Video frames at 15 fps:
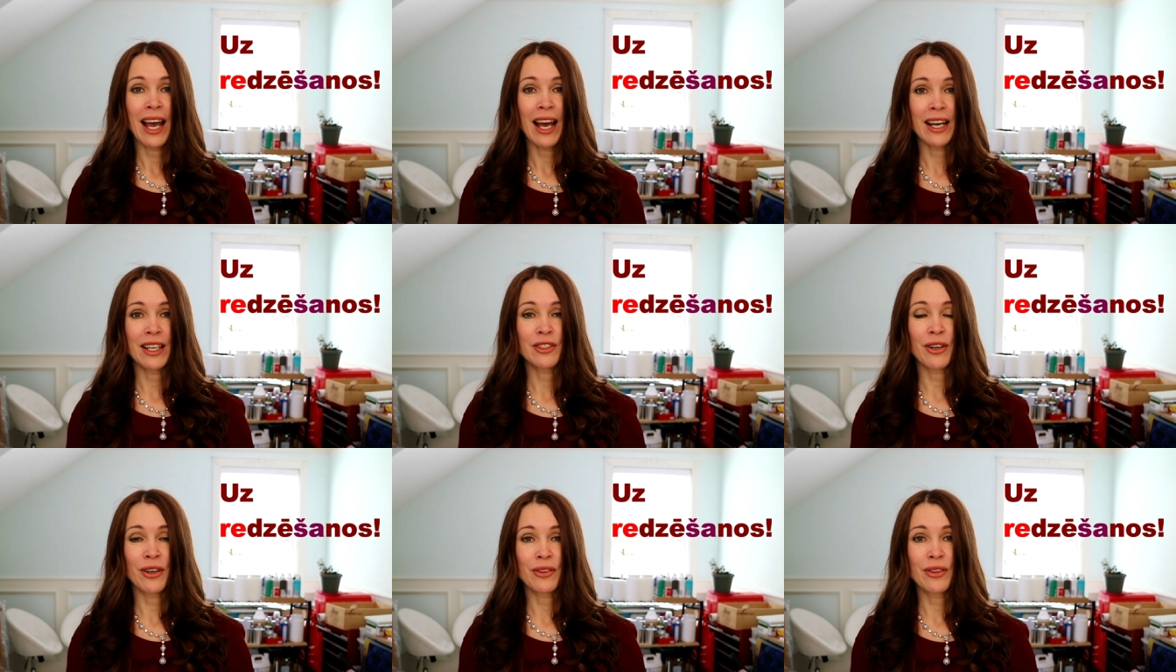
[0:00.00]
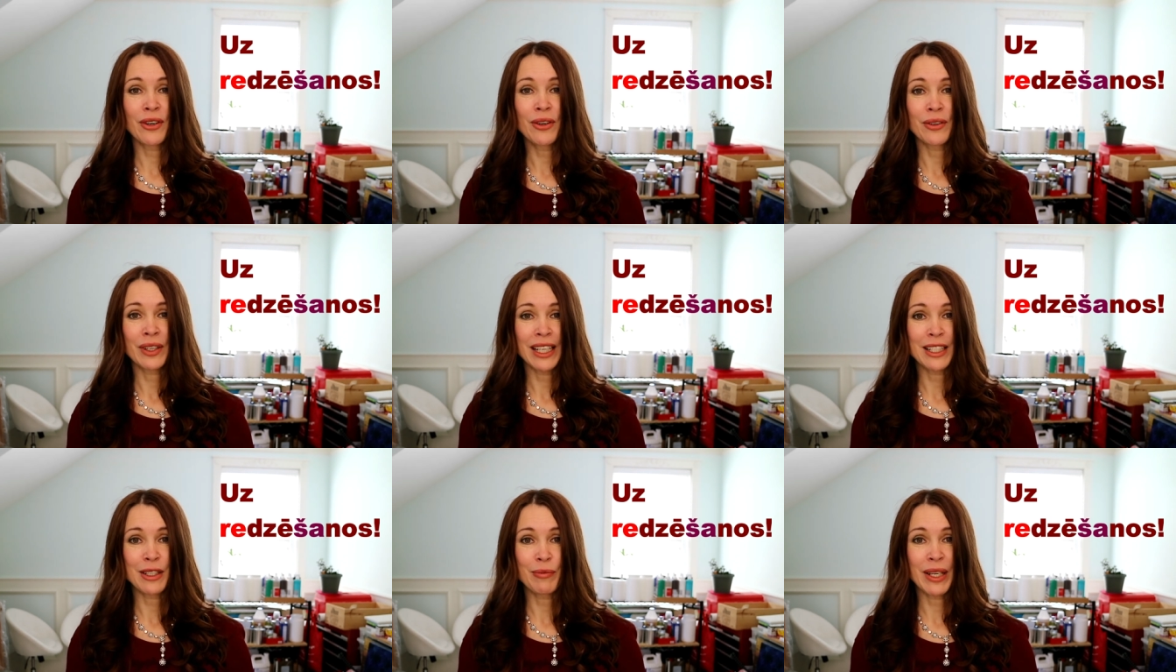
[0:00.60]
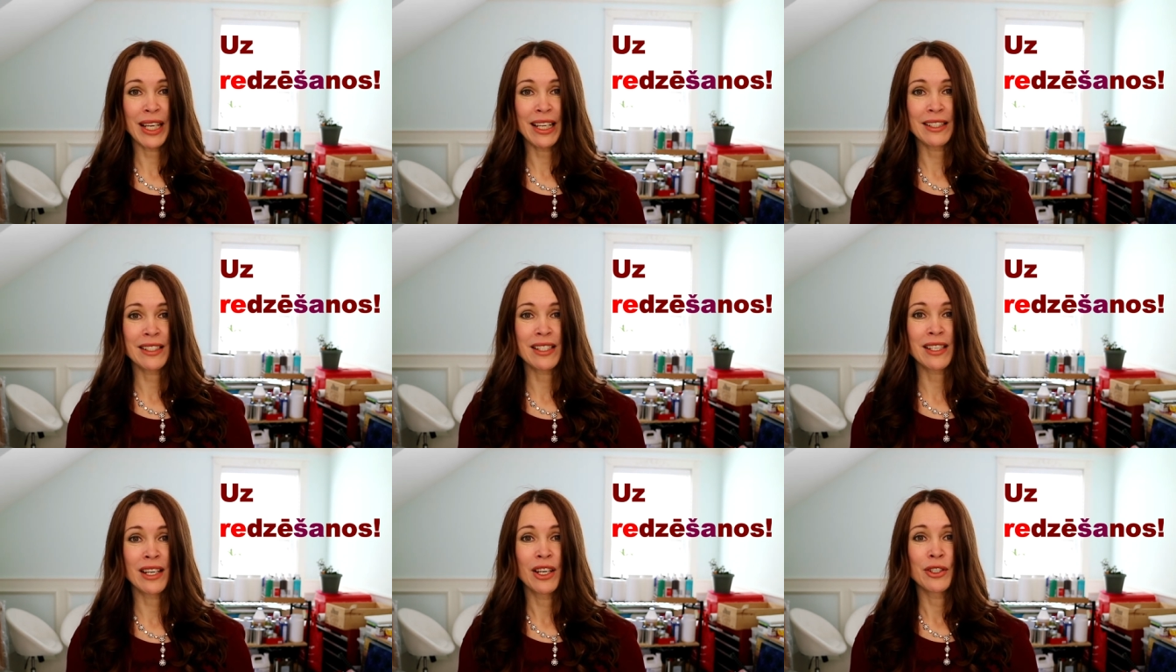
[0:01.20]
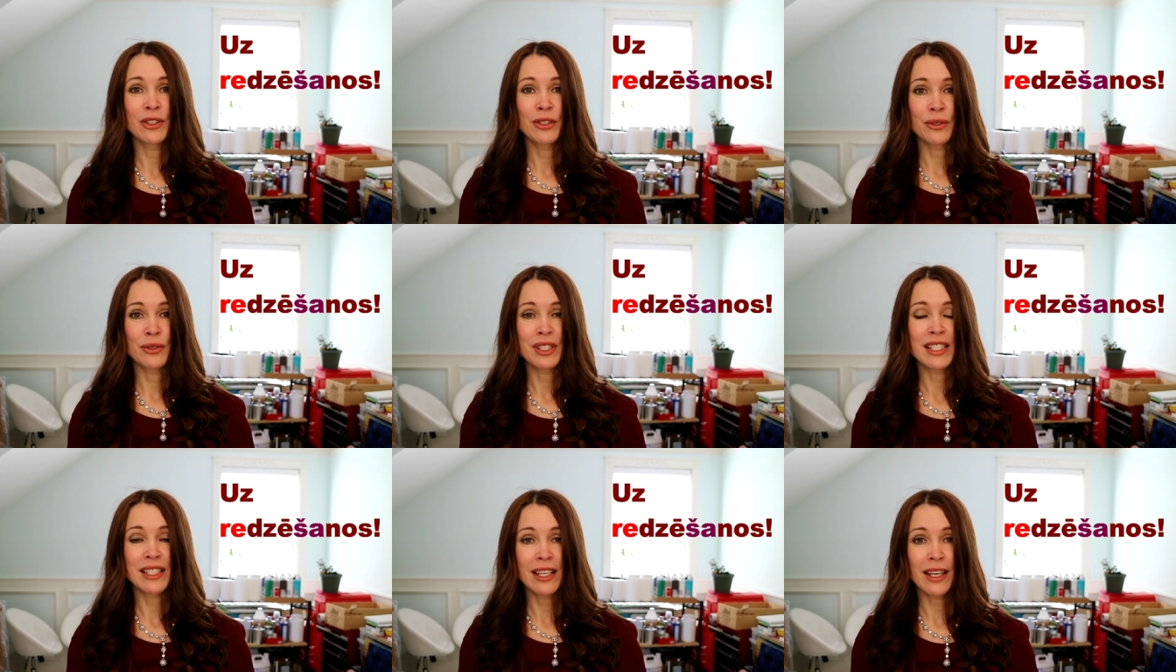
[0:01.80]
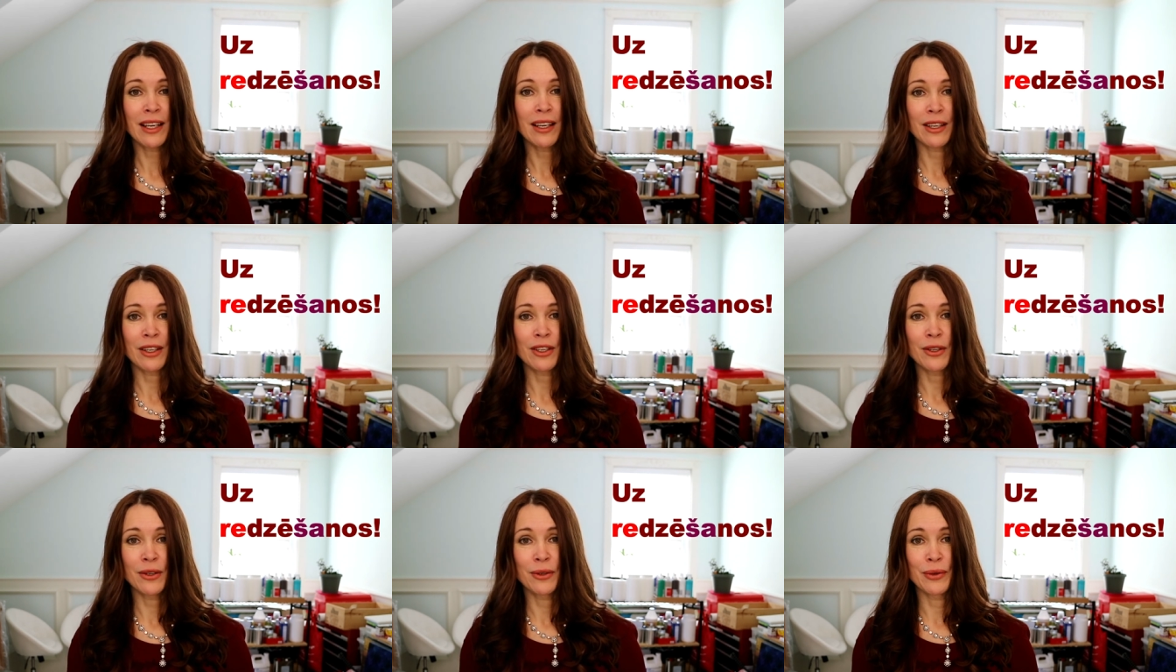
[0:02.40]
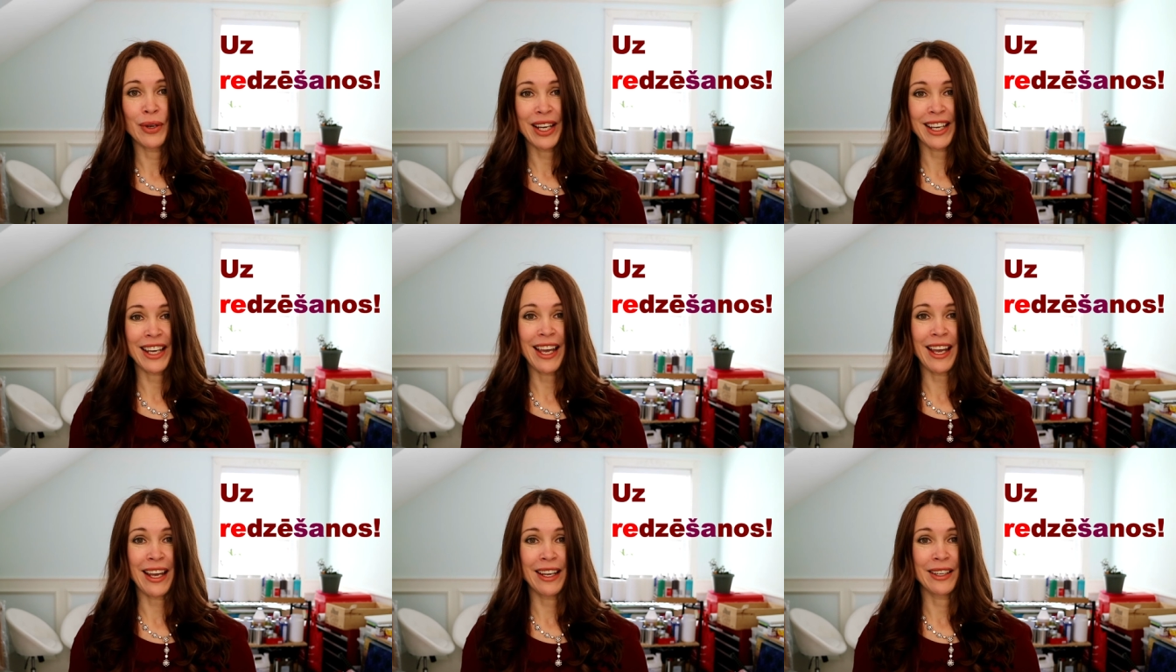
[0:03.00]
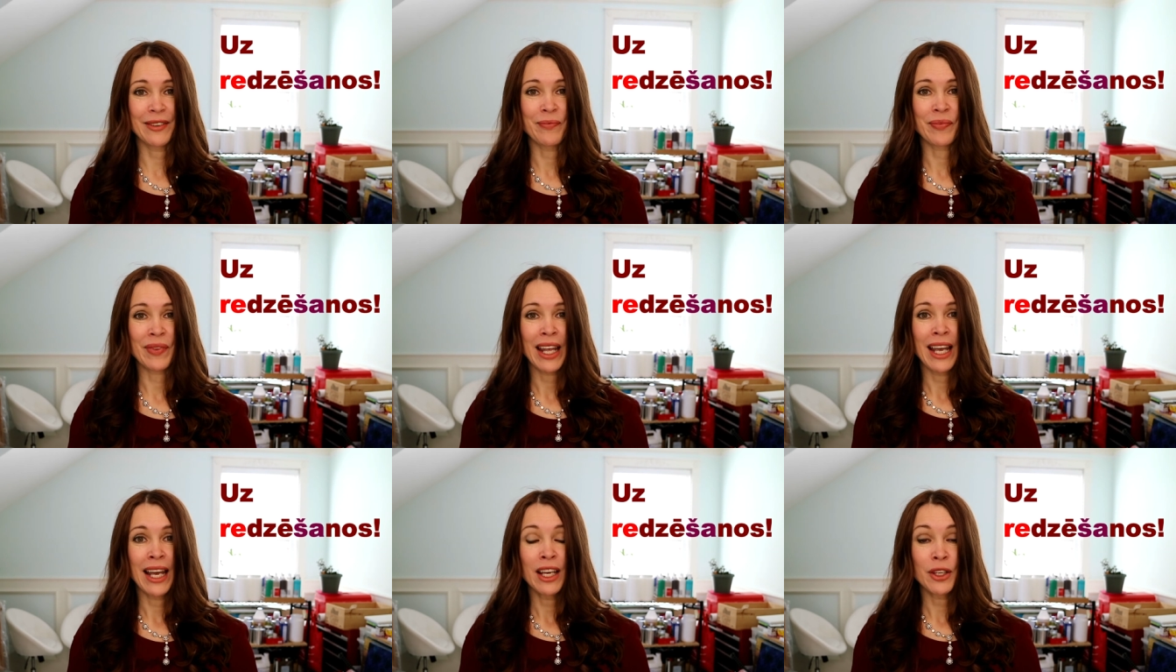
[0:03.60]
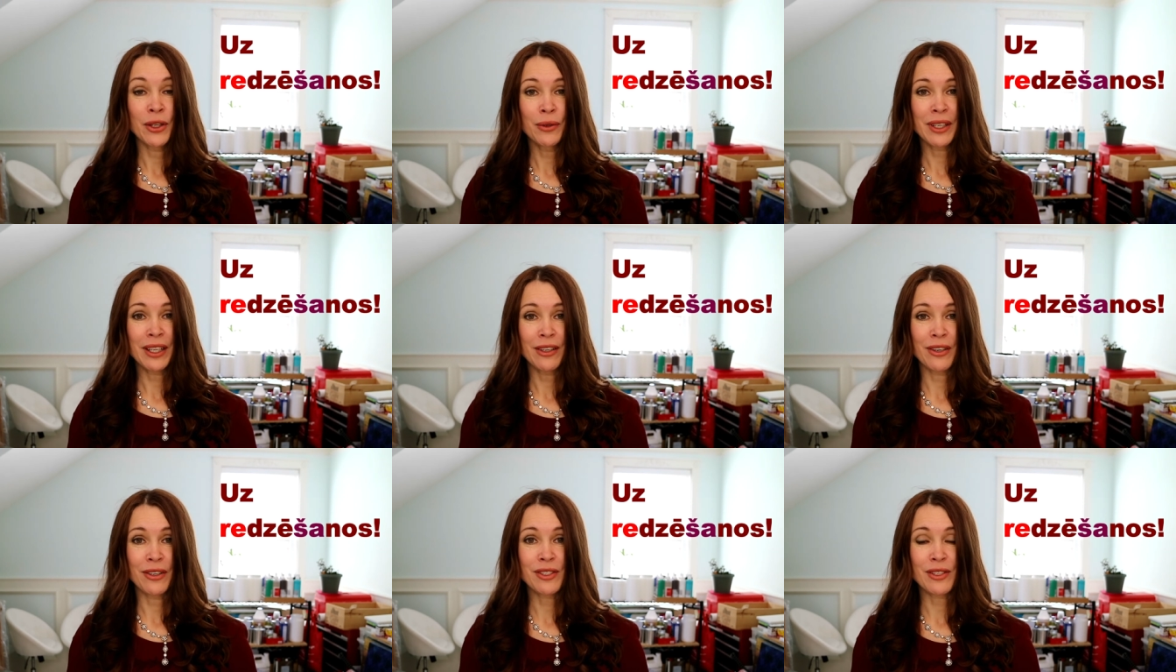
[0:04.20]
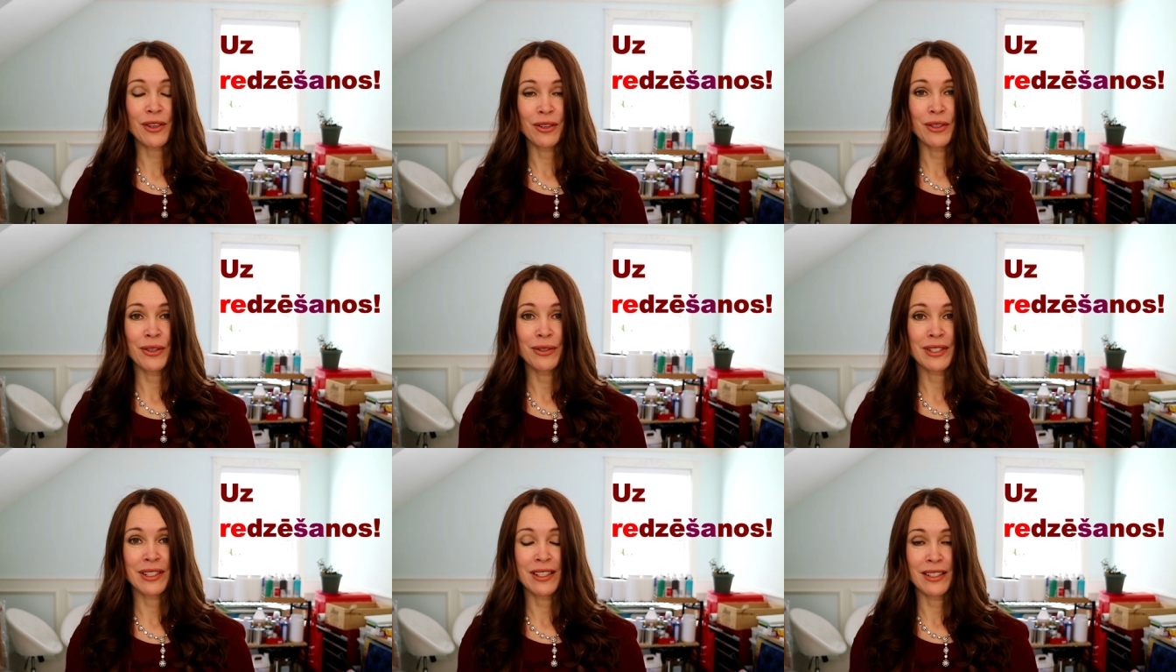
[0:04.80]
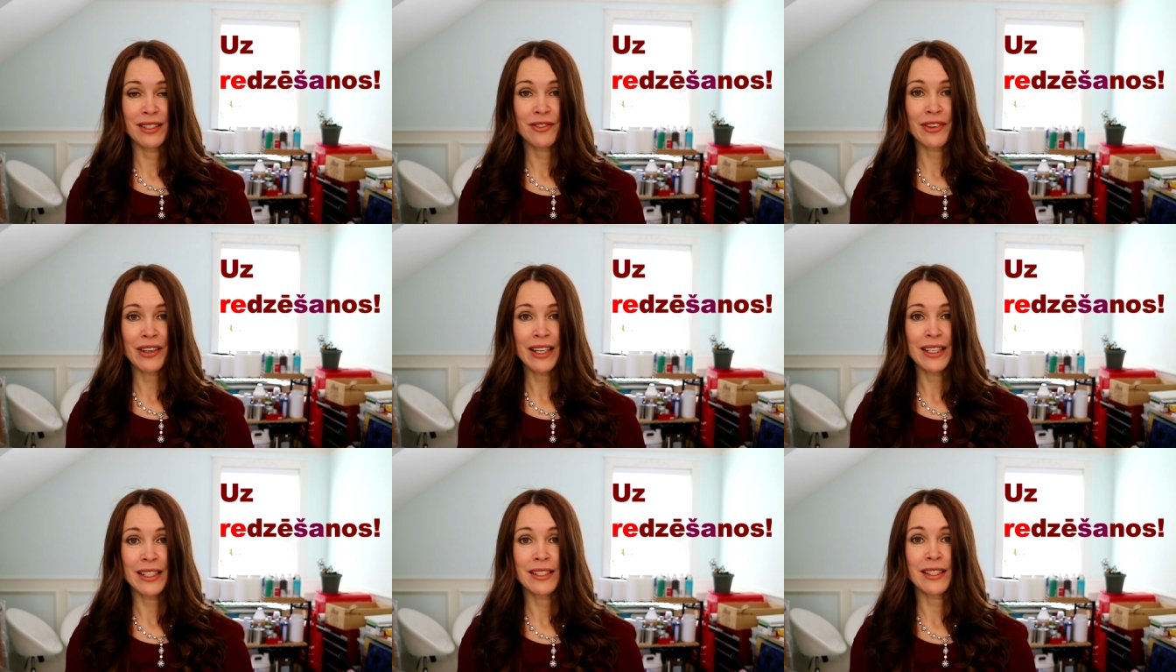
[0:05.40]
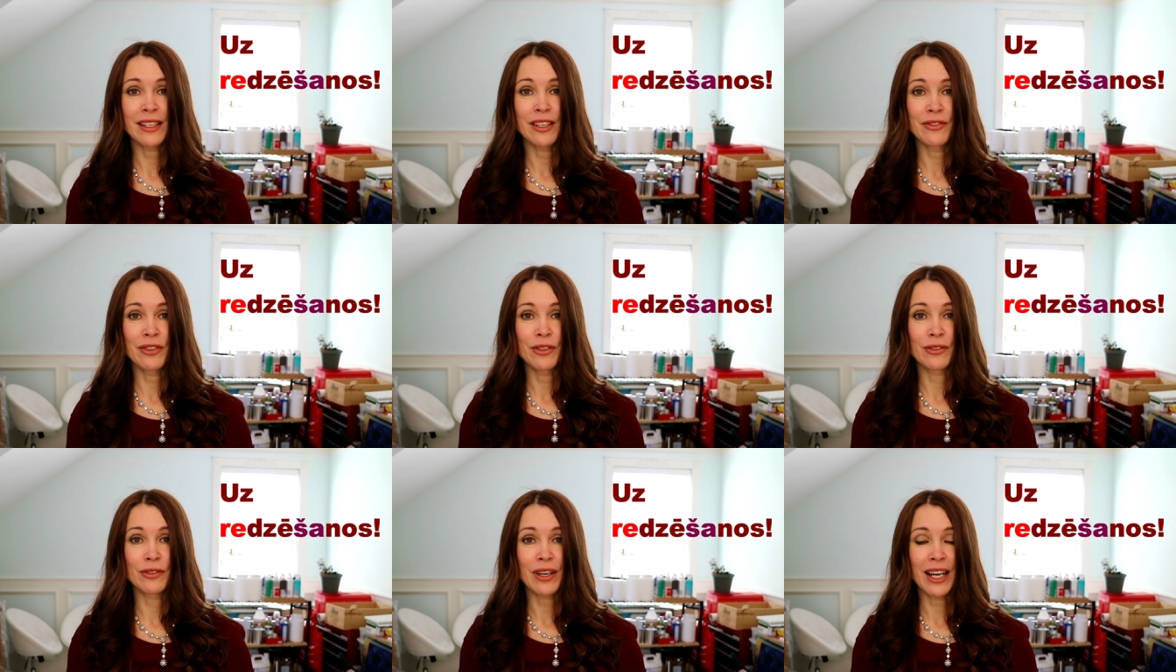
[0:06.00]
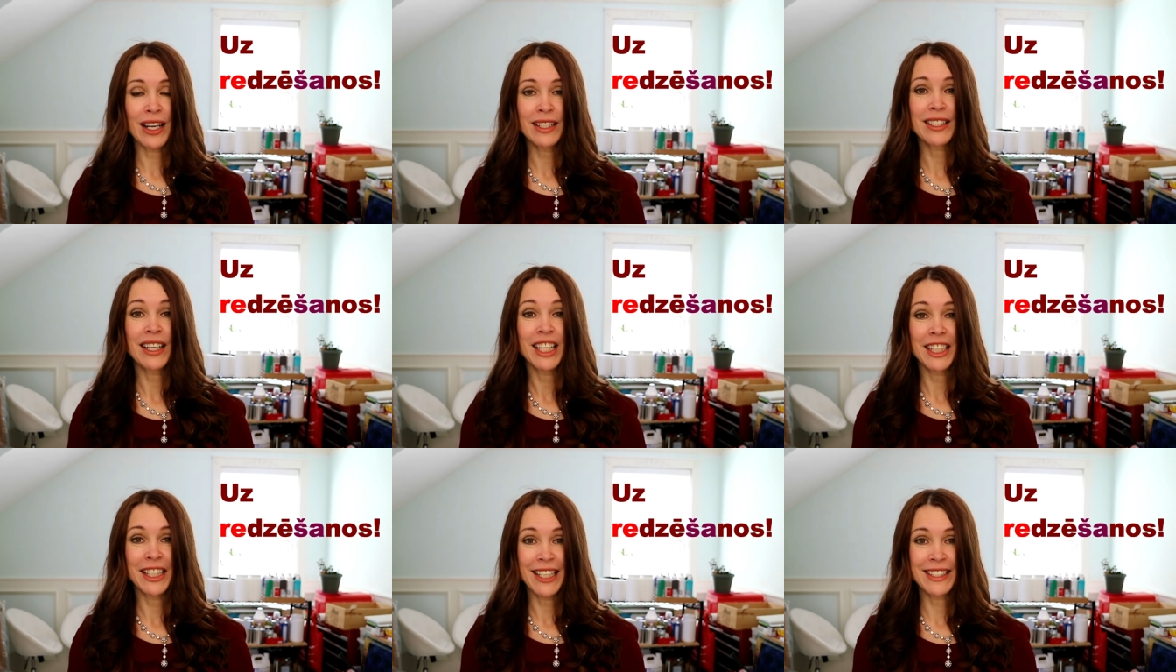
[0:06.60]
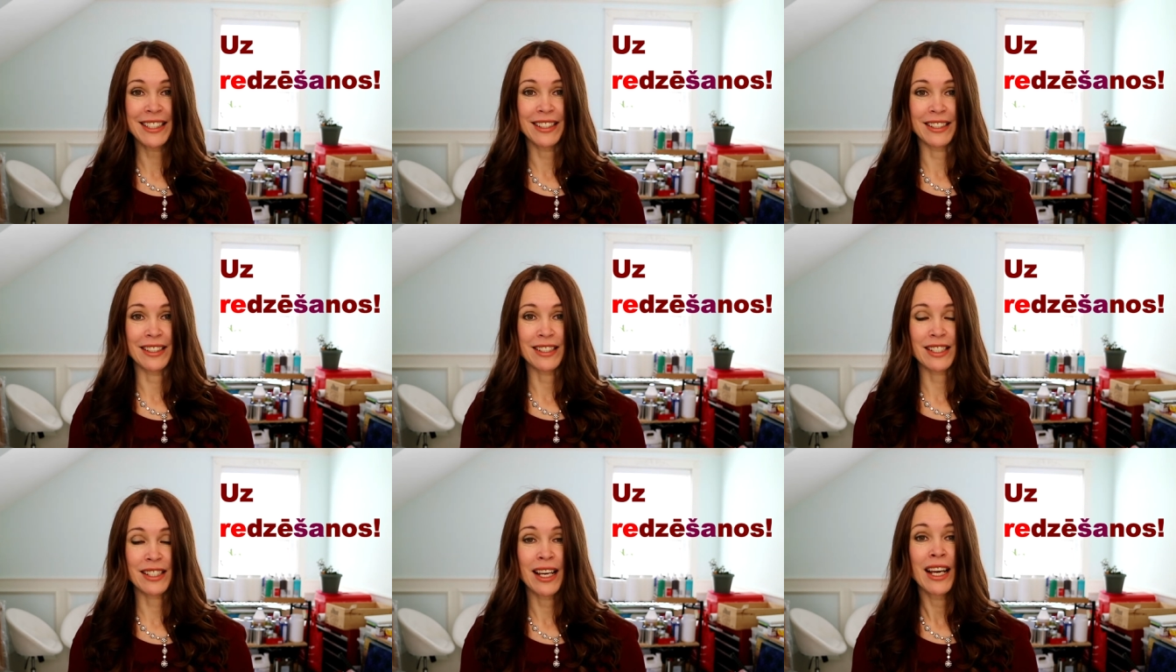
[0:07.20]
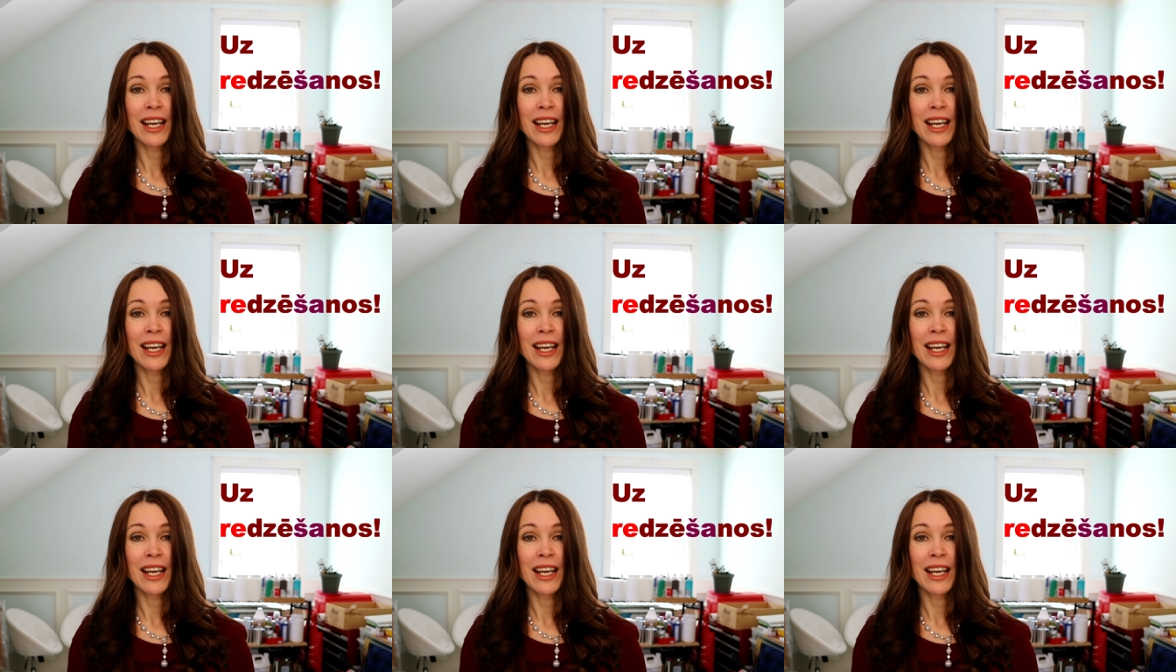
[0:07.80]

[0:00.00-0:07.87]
And although it means to seeing you again, you can also use this phrase if you write letters.